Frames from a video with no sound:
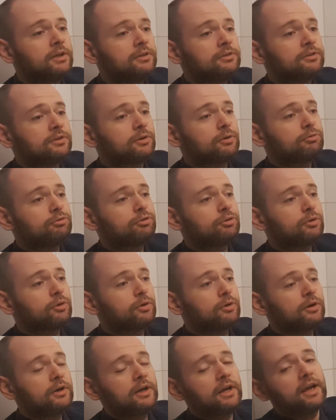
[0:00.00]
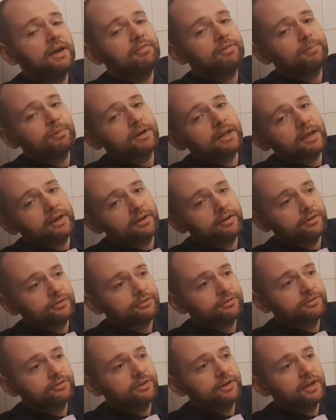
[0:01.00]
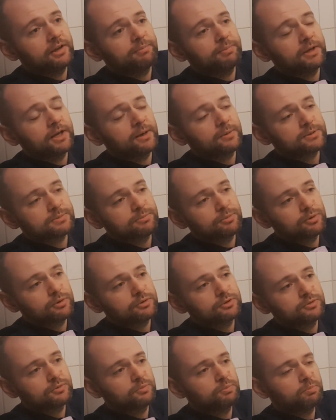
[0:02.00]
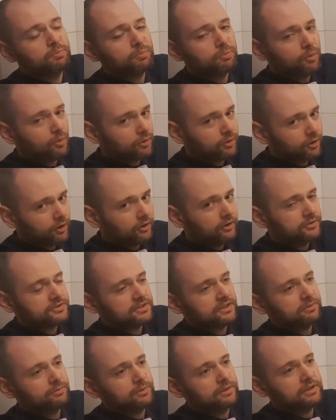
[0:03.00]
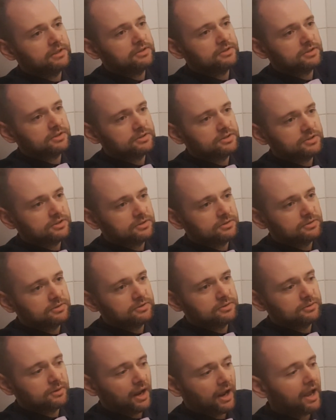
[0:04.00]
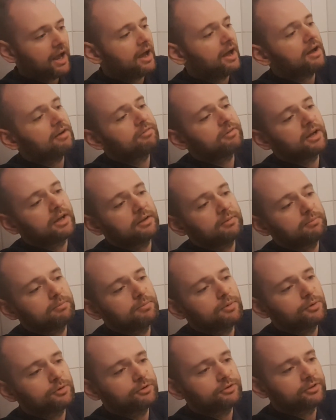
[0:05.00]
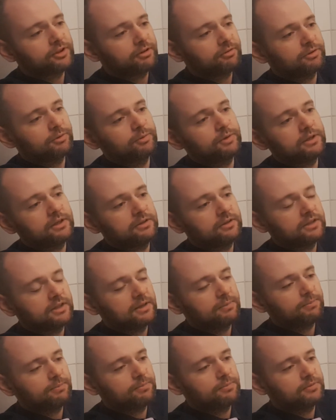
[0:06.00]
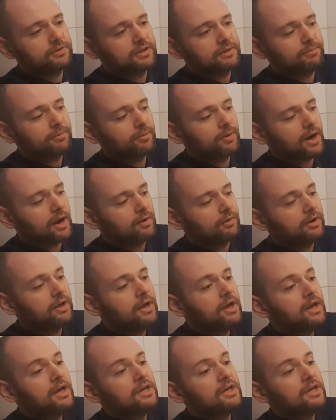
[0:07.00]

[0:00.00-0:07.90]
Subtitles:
So for everybody else, it becomes more knowledge that we need to have, and more stuff that we need to keep around,